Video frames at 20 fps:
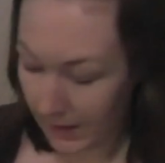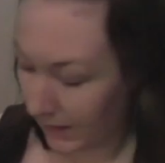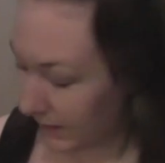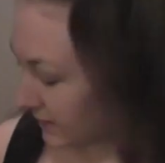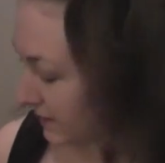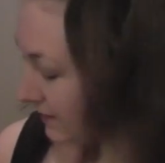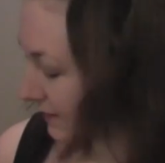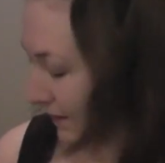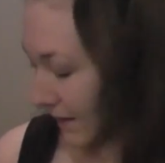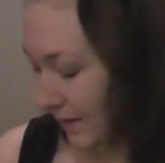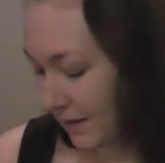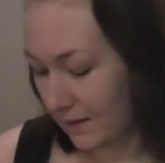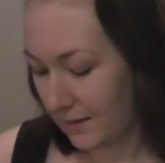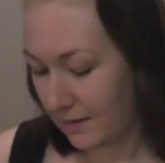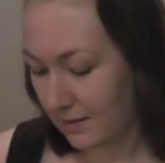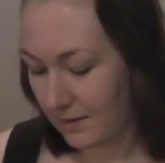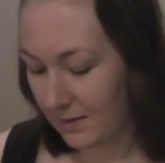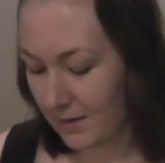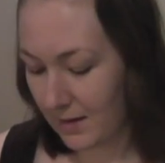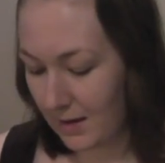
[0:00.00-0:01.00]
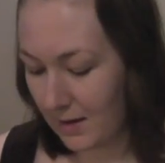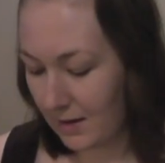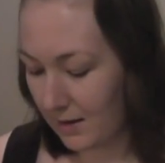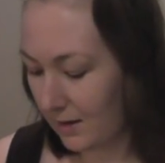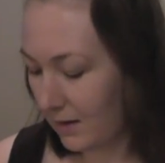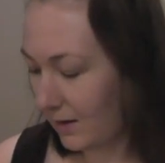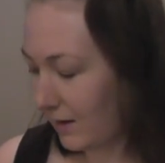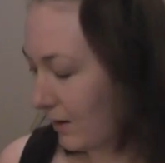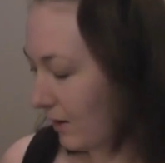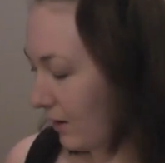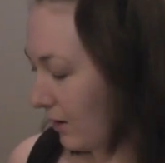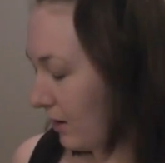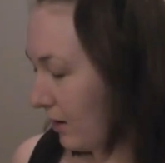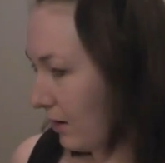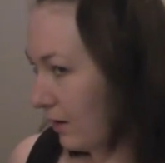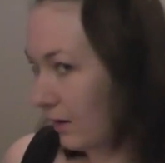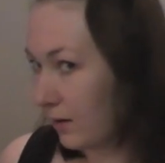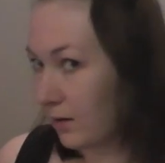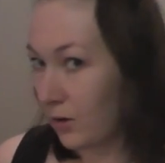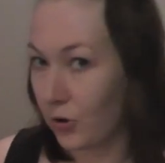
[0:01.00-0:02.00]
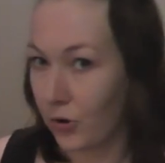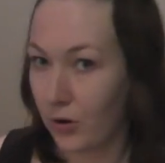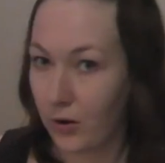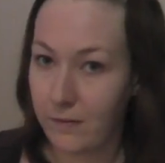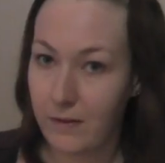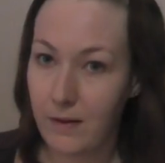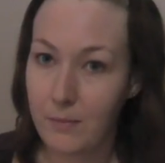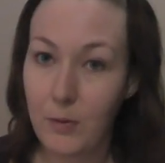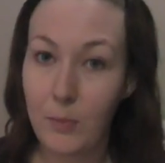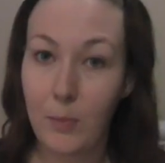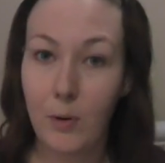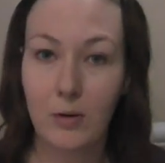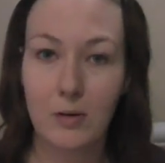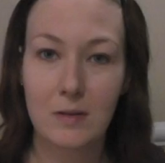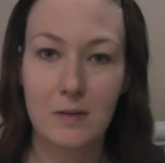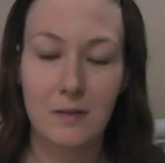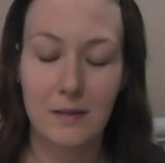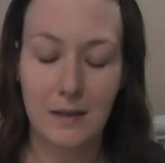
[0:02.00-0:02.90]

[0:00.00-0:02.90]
get in the November box